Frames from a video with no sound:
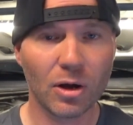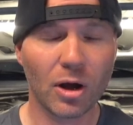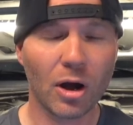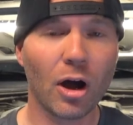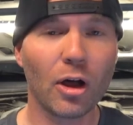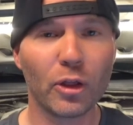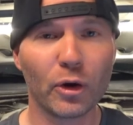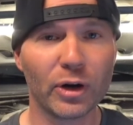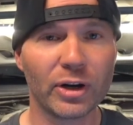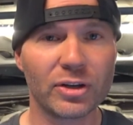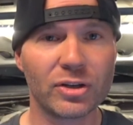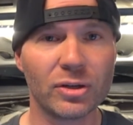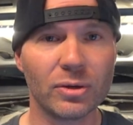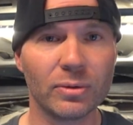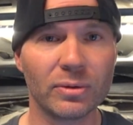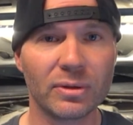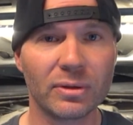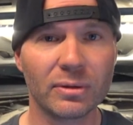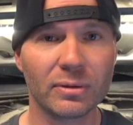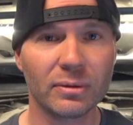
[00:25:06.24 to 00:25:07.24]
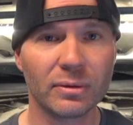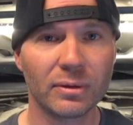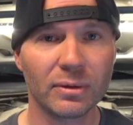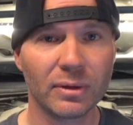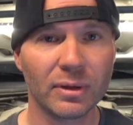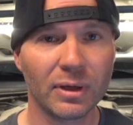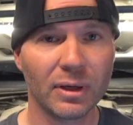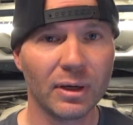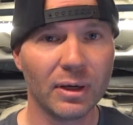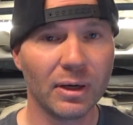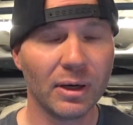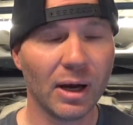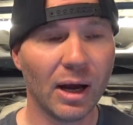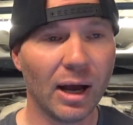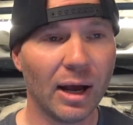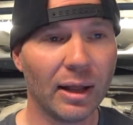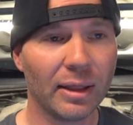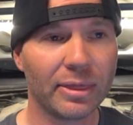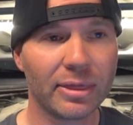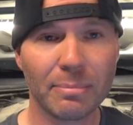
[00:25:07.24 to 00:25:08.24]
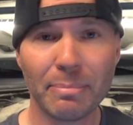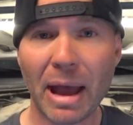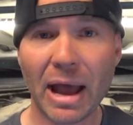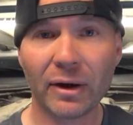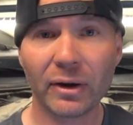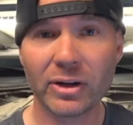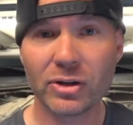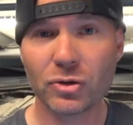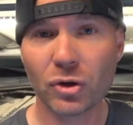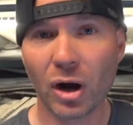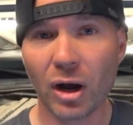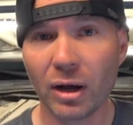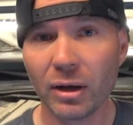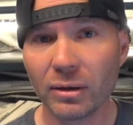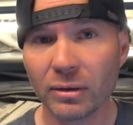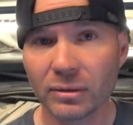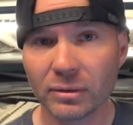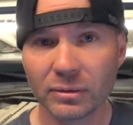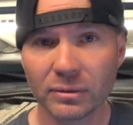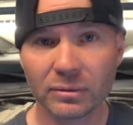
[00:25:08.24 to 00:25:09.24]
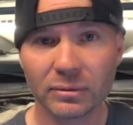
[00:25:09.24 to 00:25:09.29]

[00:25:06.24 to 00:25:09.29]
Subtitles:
other issues. The battery draw